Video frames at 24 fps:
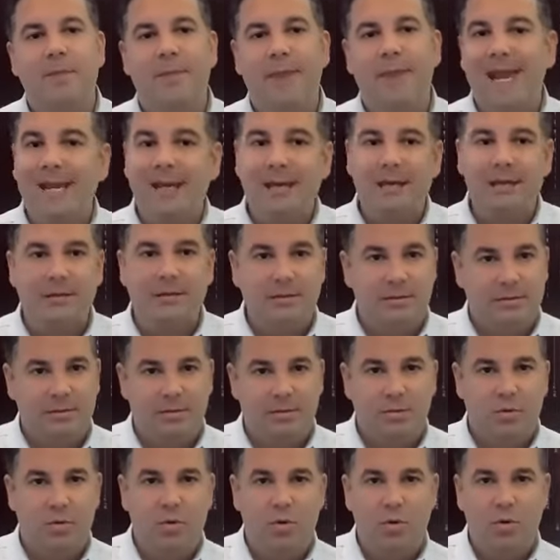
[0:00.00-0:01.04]
Painting,
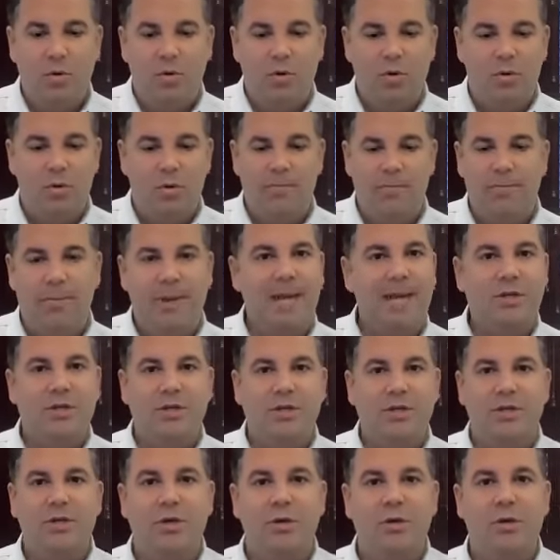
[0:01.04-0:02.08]
or, or
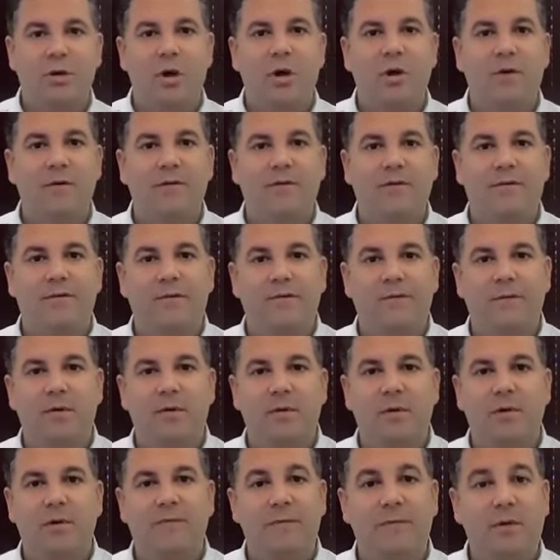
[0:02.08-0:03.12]
picture of,
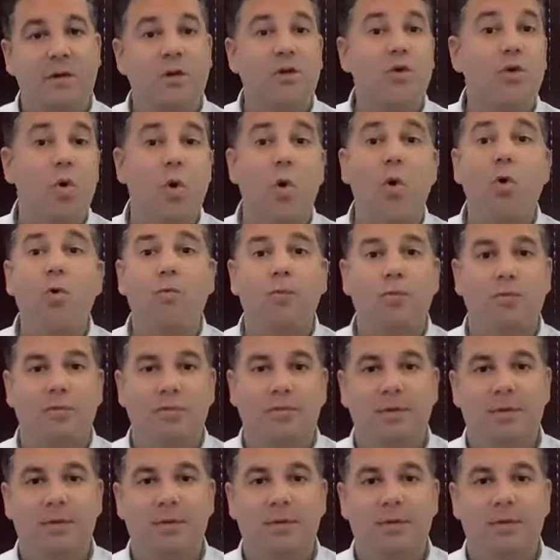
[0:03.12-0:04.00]
of the new home.